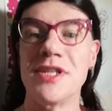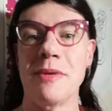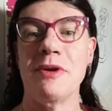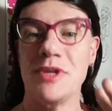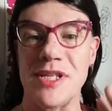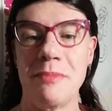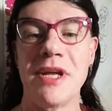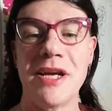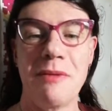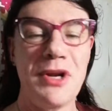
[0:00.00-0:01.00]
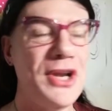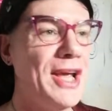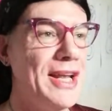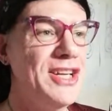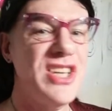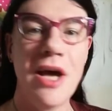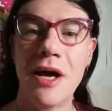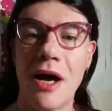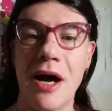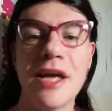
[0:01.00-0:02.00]
that someone would someday come in and get it,
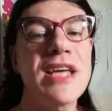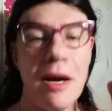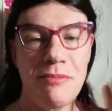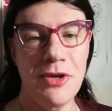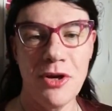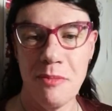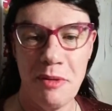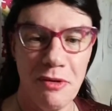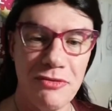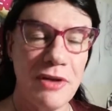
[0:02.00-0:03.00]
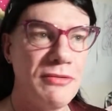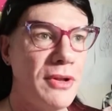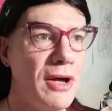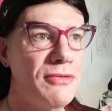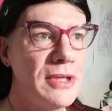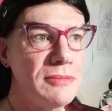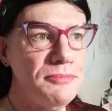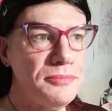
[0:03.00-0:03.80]
yeah, you're going to be my friend for life.